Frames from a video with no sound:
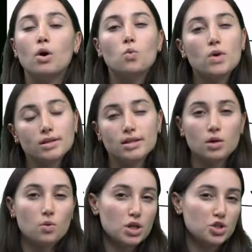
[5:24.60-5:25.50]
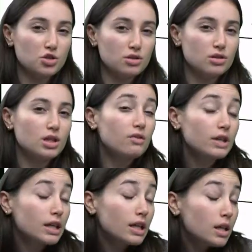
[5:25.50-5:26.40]
raising questions,
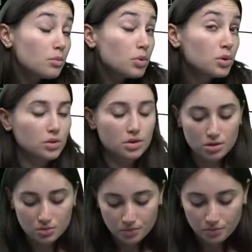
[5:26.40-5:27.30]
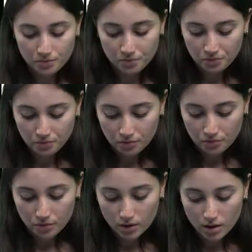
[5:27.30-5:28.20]
giving an input
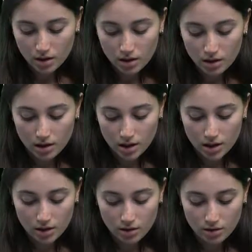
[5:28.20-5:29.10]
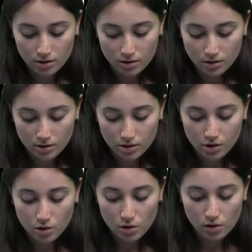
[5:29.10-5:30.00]
in
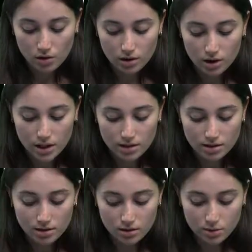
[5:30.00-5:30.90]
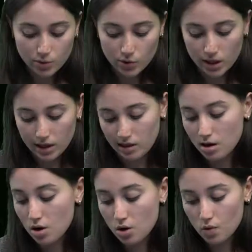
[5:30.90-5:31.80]
your listener's brain,
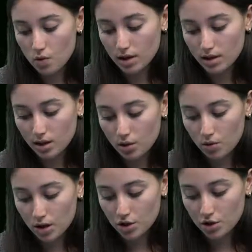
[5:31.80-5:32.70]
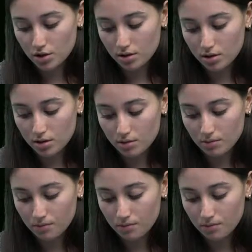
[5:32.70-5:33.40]
raising questions.